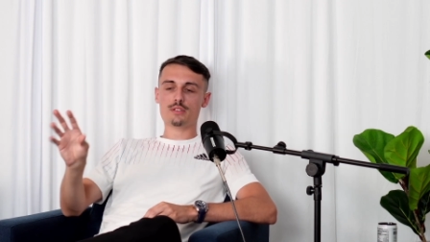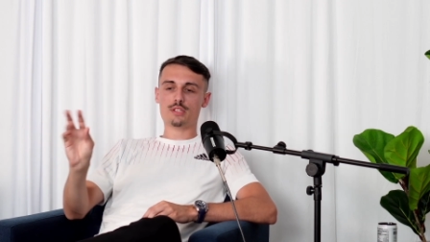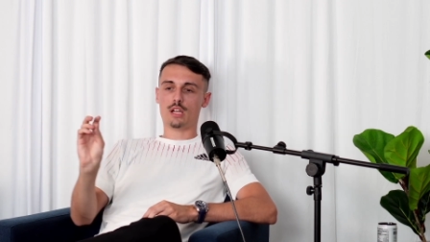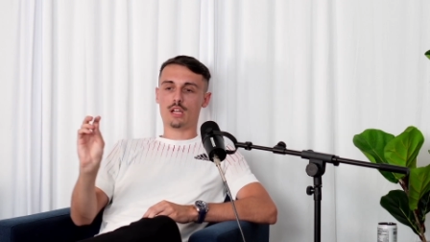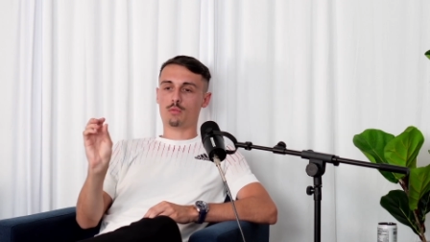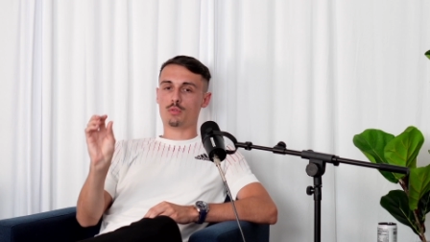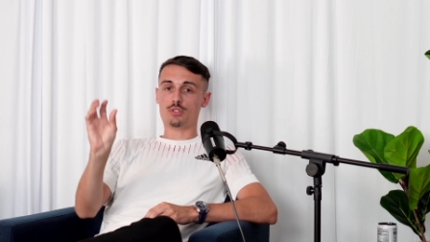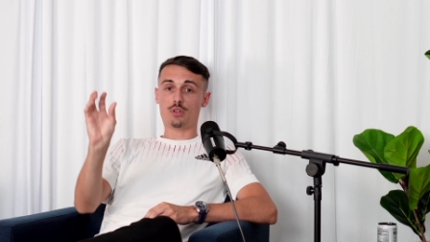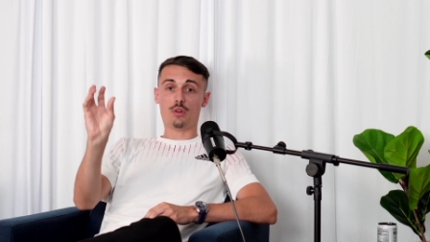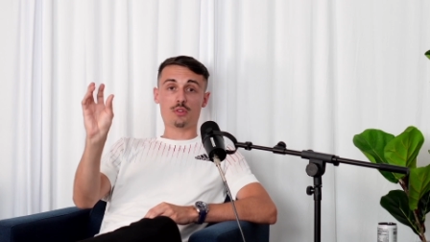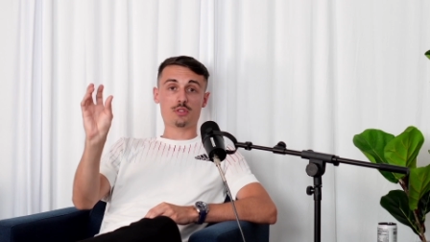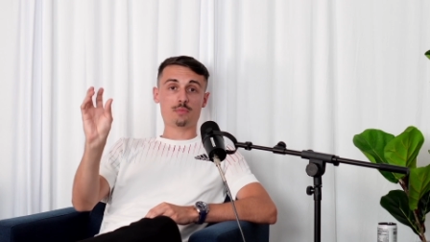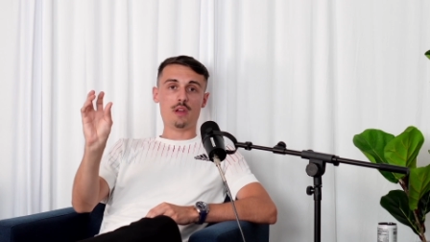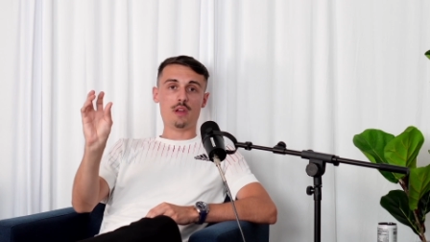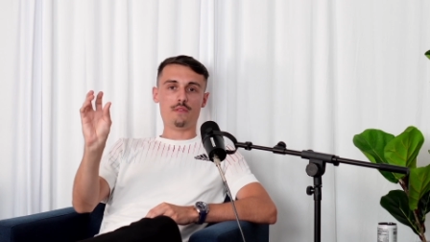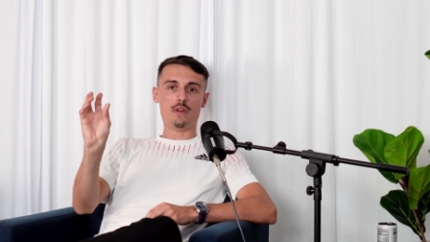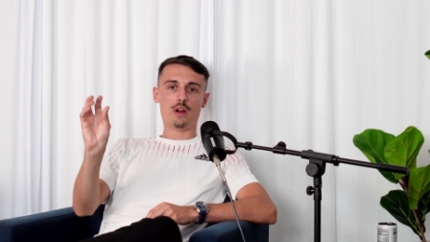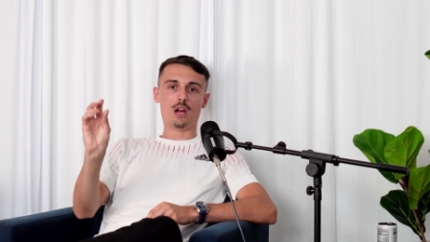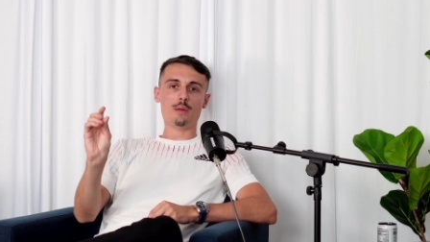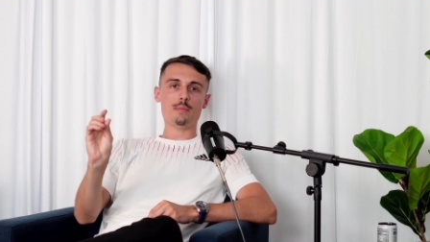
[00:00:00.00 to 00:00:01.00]
like results may
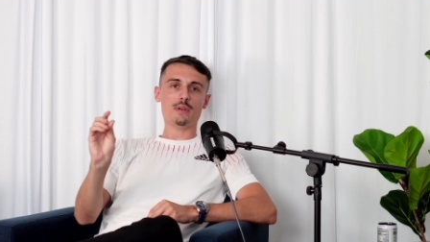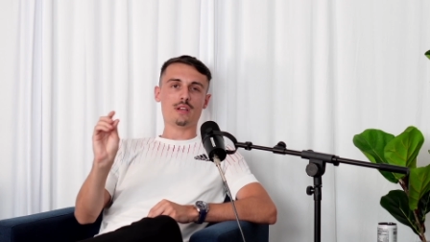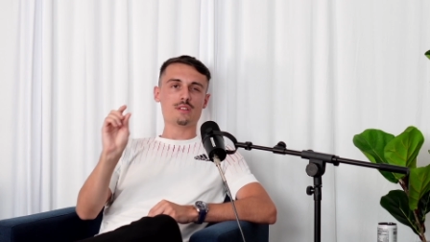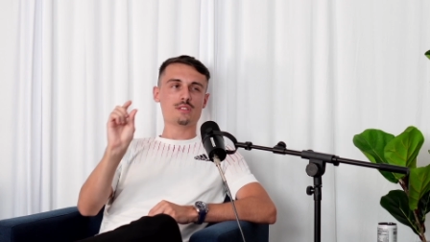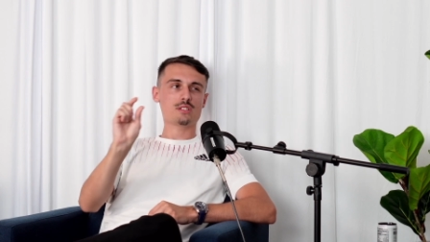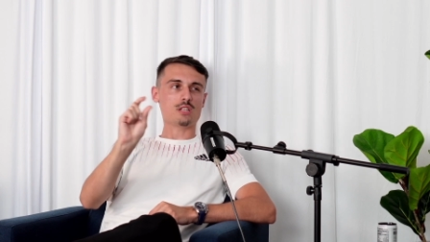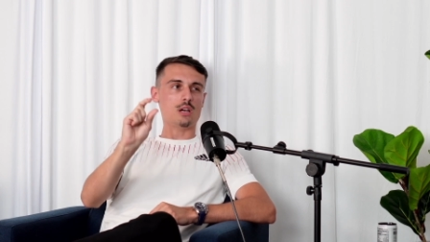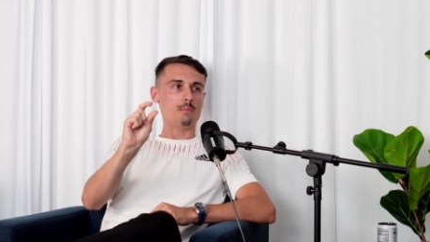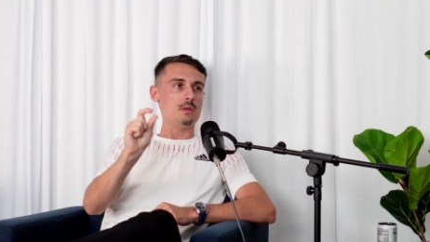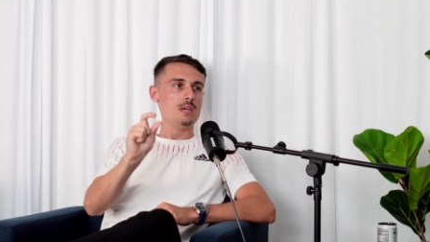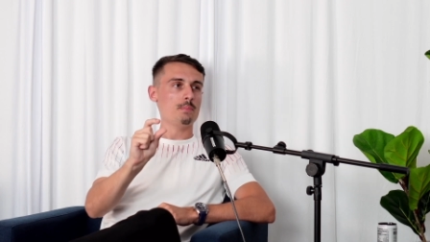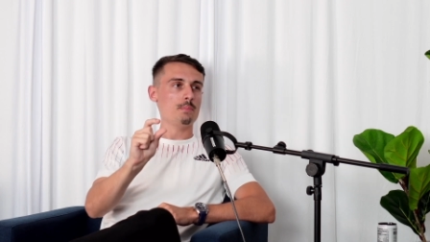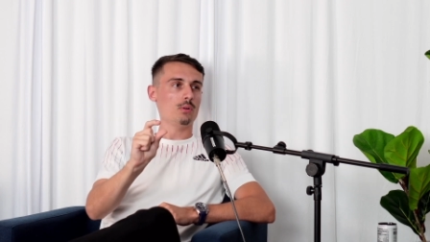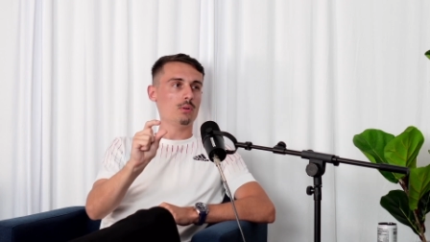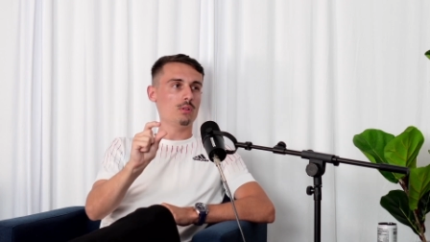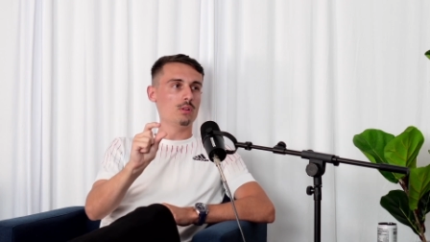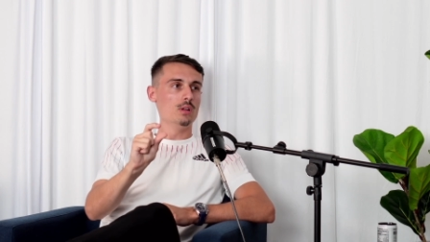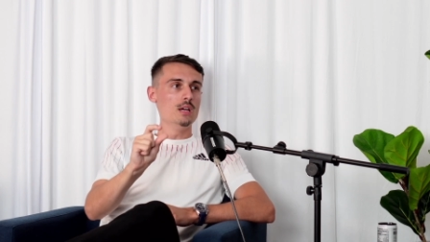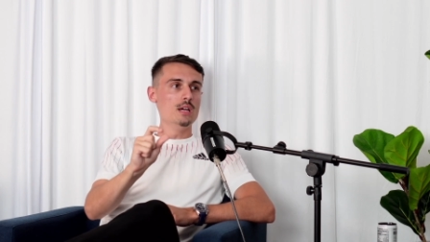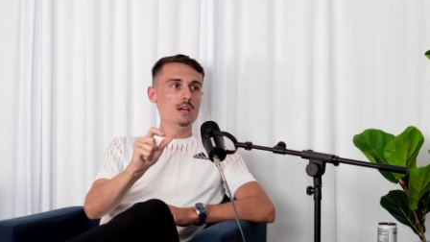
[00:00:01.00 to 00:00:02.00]
vary because some
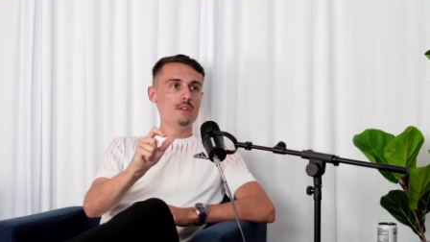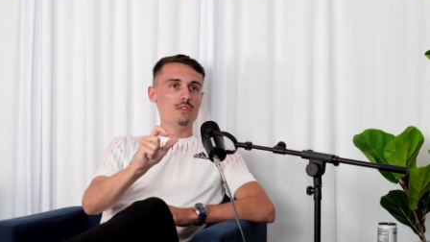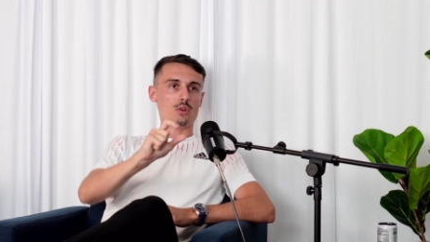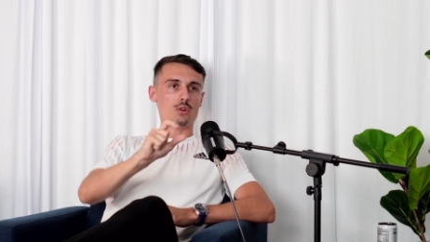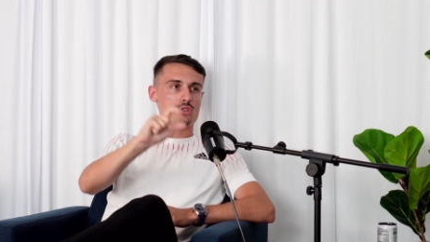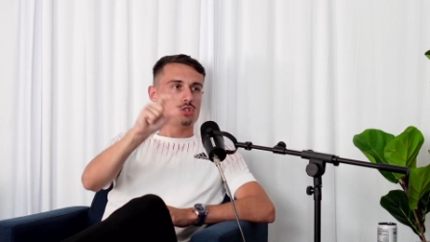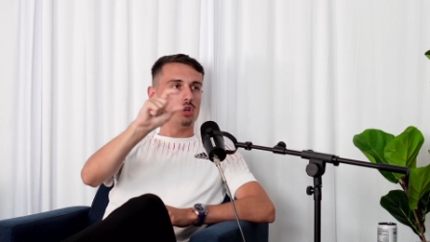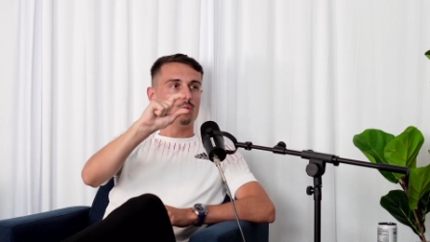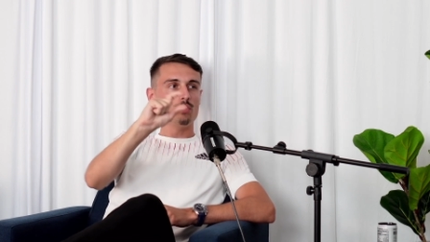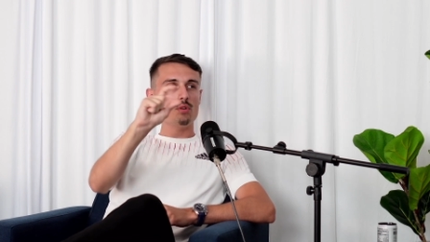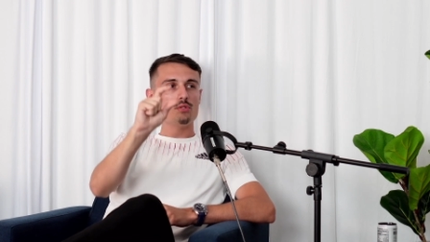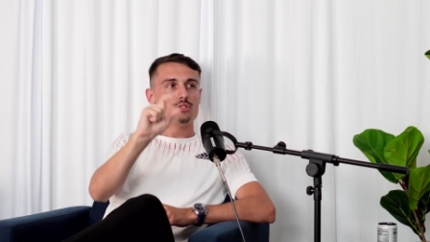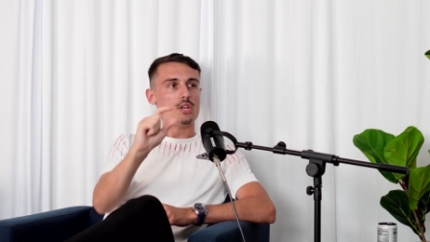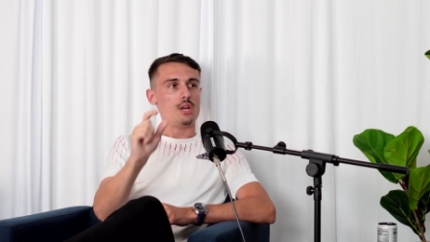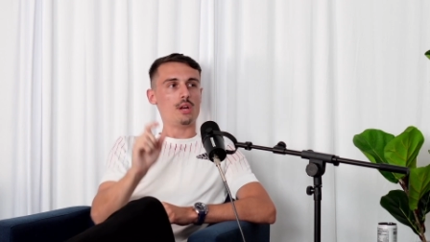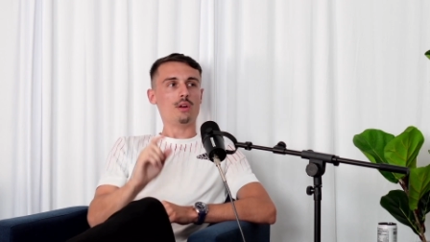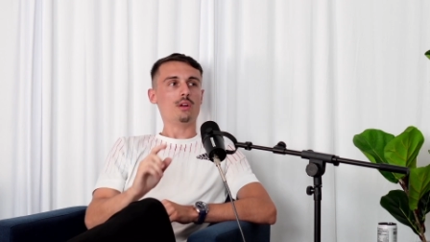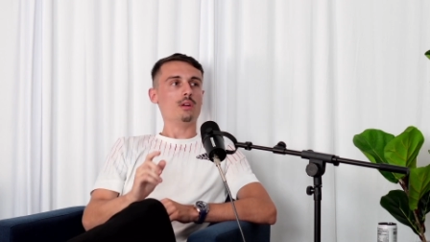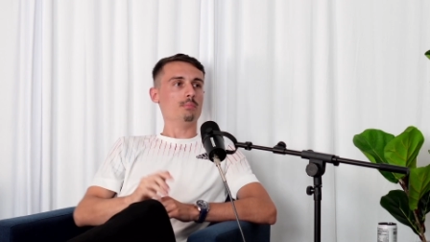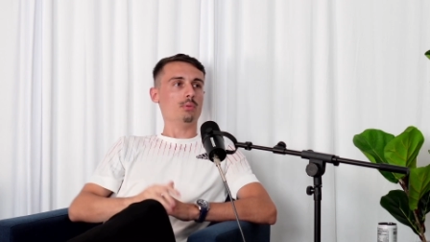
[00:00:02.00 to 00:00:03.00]
people they're so used to
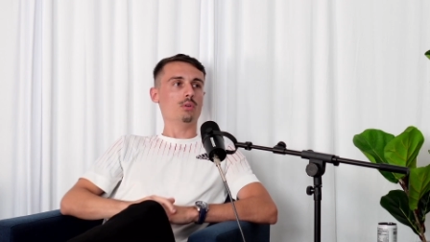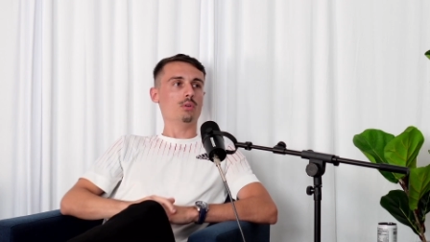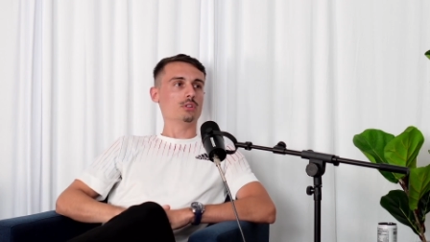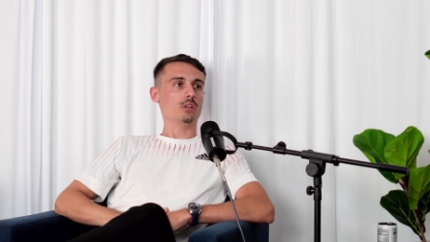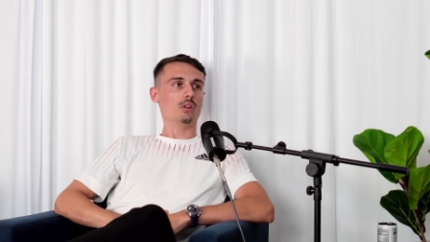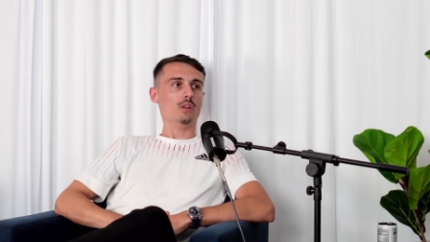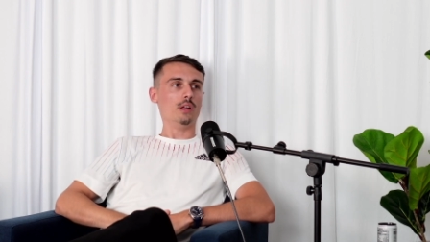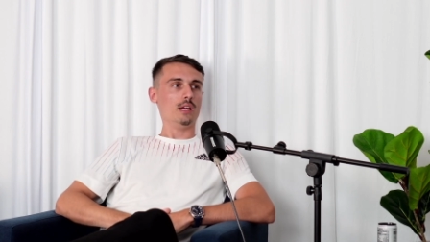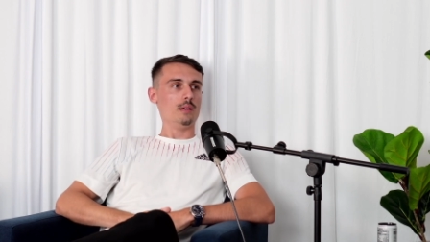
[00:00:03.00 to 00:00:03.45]
hearing bold claims.